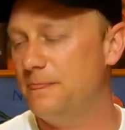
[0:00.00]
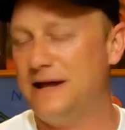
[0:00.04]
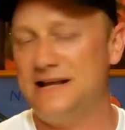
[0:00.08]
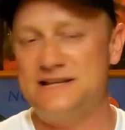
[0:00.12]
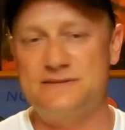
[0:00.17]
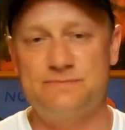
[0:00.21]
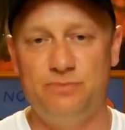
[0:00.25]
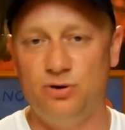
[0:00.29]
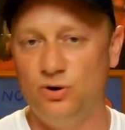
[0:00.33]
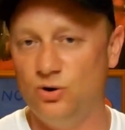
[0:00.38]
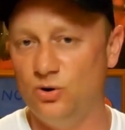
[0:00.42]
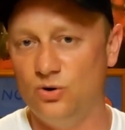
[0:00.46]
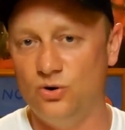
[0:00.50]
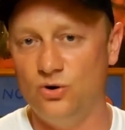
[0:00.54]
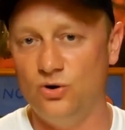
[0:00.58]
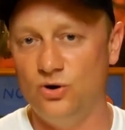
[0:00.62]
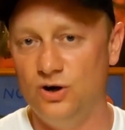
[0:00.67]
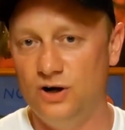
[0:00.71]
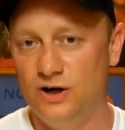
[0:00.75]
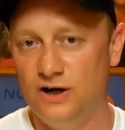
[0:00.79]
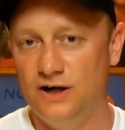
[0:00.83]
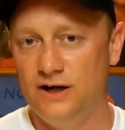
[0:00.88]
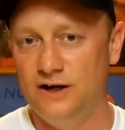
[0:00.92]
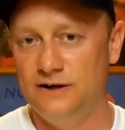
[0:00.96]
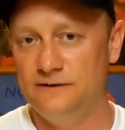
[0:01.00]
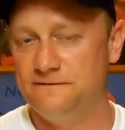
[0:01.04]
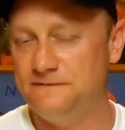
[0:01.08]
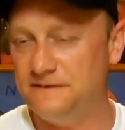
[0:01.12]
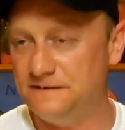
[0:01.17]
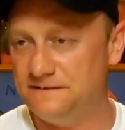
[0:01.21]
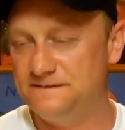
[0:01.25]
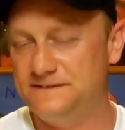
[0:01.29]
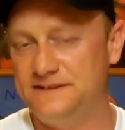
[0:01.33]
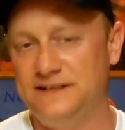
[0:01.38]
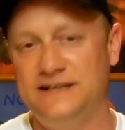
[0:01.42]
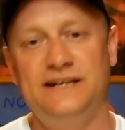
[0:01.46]
That's poor.
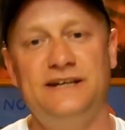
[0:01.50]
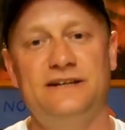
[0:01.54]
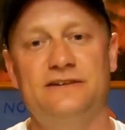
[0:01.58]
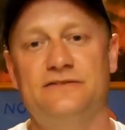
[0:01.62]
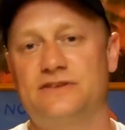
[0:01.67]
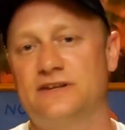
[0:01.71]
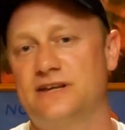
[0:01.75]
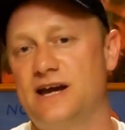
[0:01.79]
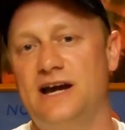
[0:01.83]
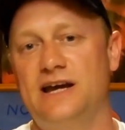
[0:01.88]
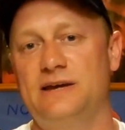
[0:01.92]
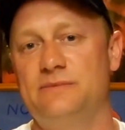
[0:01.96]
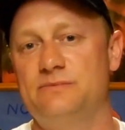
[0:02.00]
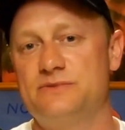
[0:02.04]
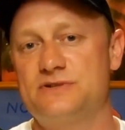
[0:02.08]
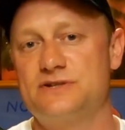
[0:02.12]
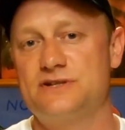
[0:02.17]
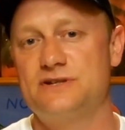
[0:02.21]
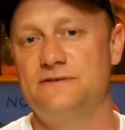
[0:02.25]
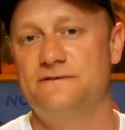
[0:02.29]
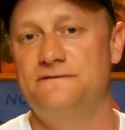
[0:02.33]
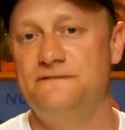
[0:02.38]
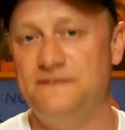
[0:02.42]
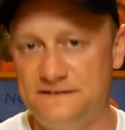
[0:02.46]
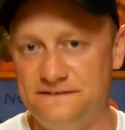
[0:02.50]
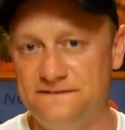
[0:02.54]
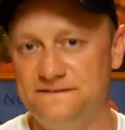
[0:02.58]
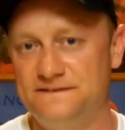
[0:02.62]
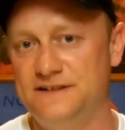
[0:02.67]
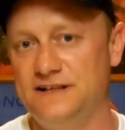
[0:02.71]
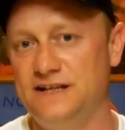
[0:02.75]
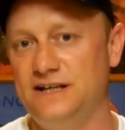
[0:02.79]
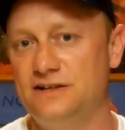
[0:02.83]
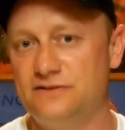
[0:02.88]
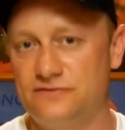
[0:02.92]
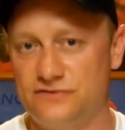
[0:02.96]
fifteen of the games,
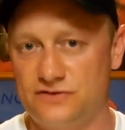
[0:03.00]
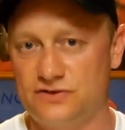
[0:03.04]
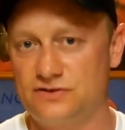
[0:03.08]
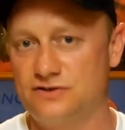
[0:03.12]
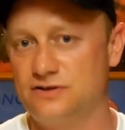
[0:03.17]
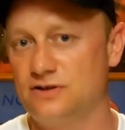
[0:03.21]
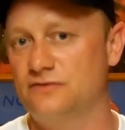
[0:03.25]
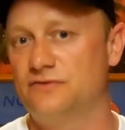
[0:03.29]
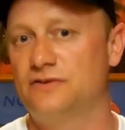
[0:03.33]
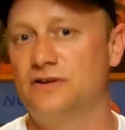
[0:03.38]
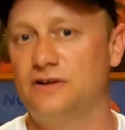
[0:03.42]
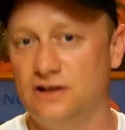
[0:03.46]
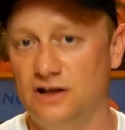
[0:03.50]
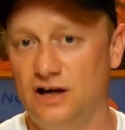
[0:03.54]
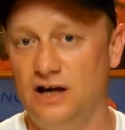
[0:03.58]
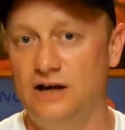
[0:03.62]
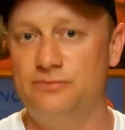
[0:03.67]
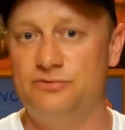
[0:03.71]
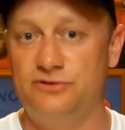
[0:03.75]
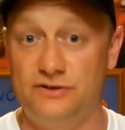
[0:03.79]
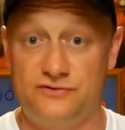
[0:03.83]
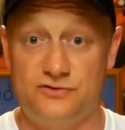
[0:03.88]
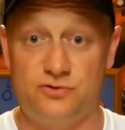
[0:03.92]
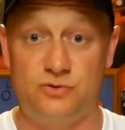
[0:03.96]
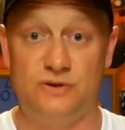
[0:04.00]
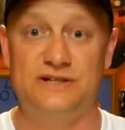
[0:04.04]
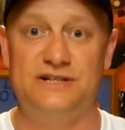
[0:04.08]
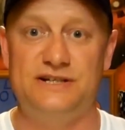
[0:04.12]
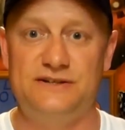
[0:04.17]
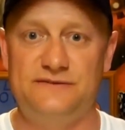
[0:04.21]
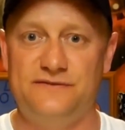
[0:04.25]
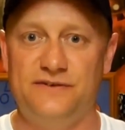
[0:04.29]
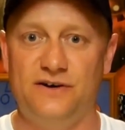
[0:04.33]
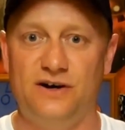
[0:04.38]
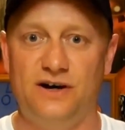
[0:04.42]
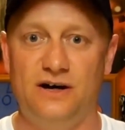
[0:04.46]
fifteen of the, of the library of
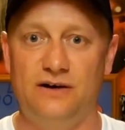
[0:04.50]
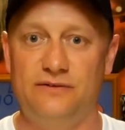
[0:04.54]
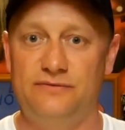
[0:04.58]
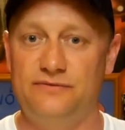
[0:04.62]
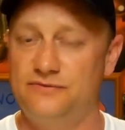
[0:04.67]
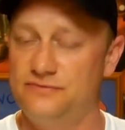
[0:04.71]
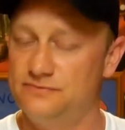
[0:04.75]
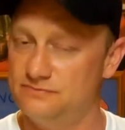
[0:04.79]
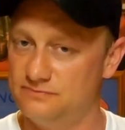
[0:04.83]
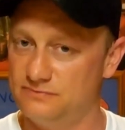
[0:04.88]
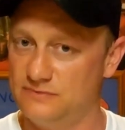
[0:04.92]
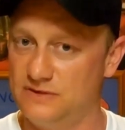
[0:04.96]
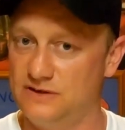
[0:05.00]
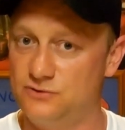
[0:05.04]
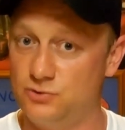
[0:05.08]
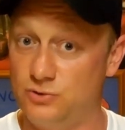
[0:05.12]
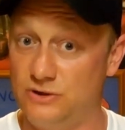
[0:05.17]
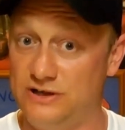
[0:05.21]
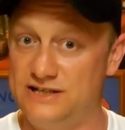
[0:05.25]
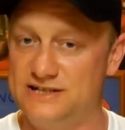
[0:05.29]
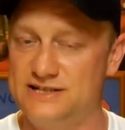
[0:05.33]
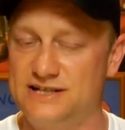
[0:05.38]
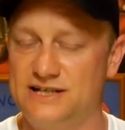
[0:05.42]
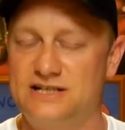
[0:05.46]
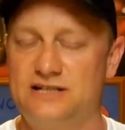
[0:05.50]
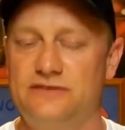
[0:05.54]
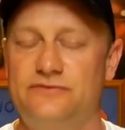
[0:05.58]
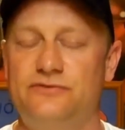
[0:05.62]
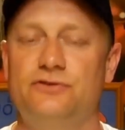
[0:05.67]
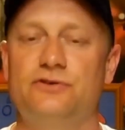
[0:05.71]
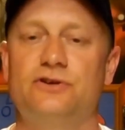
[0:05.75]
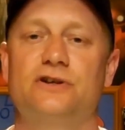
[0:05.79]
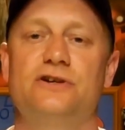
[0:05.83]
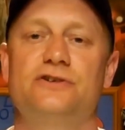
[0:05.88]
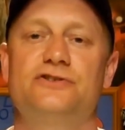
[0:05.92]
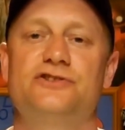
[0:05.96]
twenty-five, twenty-six
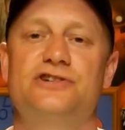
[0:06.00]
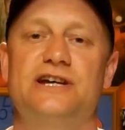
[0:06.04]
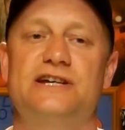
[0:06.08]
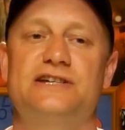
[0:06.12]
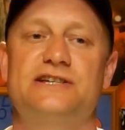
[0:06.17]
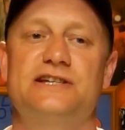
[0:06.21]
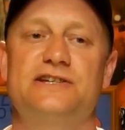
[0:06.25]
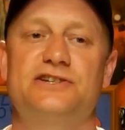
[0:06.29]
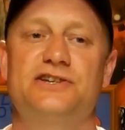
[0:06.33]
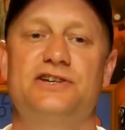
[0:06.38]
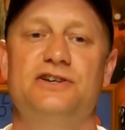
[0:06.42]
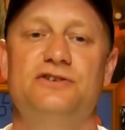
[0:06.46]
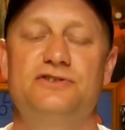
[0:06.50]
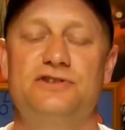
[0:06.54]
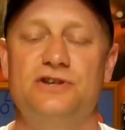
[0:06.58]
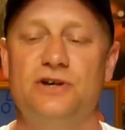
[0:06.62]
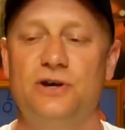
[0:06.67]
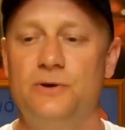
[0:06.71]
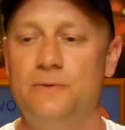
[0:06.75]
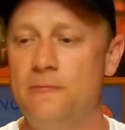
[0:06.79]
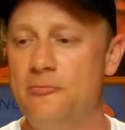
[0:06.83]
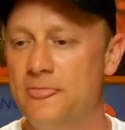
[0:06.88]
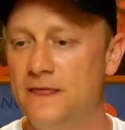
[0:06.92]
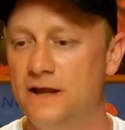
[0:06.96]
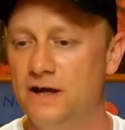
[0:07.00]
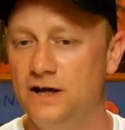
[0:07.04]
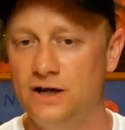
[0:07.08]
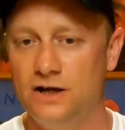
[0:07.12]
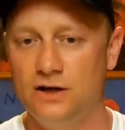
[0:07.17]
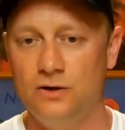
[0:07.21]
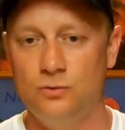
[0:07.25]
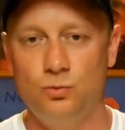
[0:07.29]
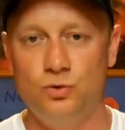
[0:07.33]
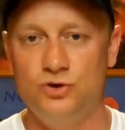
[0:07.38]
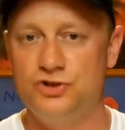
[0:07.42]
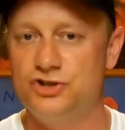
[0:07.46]
if you include Chase H Q two,
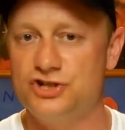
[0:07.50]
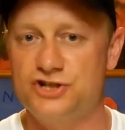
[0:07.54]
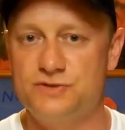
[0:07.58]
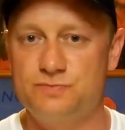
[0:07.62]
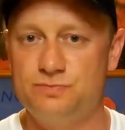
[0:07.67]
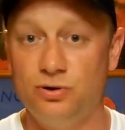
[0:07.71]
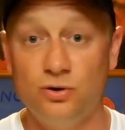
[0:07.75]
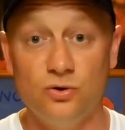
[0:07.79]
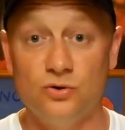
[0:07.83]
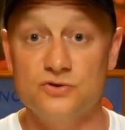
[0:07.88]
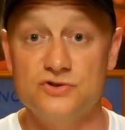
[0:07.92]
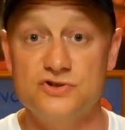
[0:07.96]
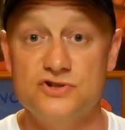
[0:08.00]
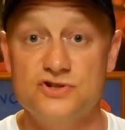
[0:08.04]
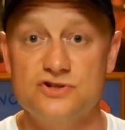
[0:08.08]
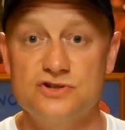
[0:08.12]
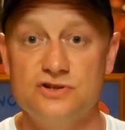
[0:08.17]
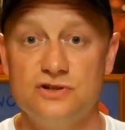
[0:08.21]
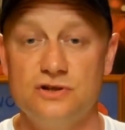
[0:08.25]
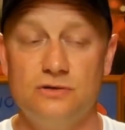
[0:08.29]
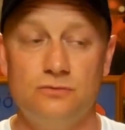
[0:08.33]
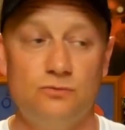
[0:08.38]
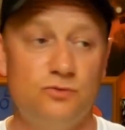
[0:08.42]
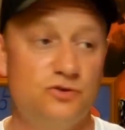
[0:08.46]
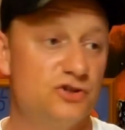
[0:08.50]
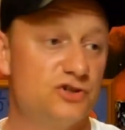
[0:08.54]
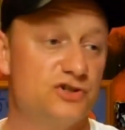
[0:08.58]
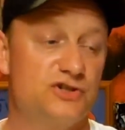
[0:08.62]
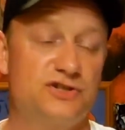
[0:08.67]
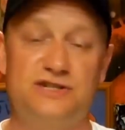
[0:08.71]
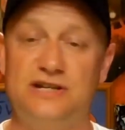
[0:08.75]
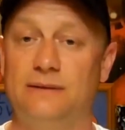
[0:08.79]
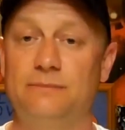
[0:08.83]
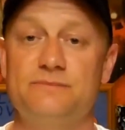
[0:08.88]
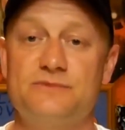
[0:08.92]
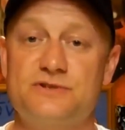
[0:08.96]
were just ports, were
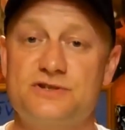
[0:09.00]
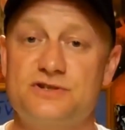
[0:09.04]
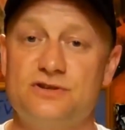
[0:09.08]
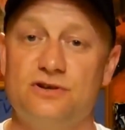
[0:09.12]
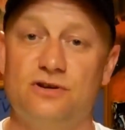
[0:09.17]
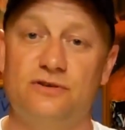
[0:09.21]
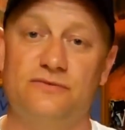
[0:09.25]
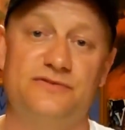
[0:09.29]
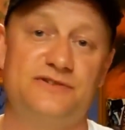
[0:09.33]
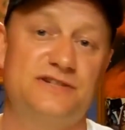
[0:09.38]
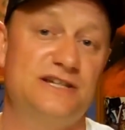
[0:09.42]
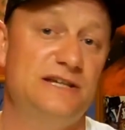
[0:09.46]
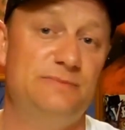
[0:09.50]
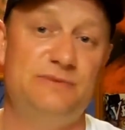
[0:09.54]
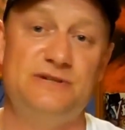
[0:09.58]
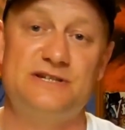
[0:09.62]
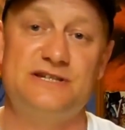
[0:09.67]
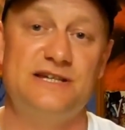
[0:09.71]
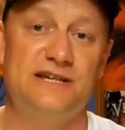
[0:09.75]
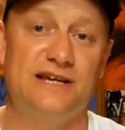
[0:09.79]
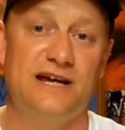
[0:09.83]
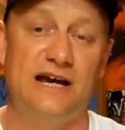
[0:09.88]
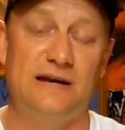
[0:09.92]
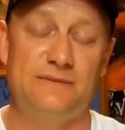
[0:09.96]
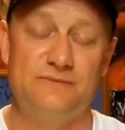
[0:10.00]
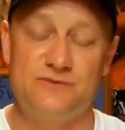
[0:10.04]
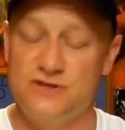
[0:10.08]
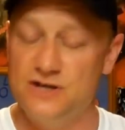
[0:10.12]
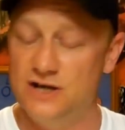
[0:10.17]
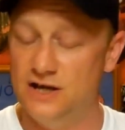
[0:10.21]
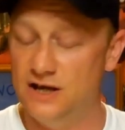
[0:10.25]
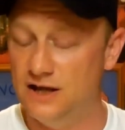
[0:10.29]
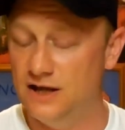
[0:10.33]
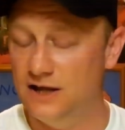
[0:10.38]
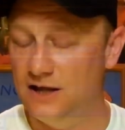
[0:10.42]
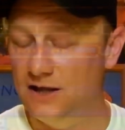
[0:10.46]
just dumps of C P C
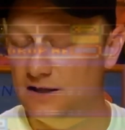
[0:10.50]
games.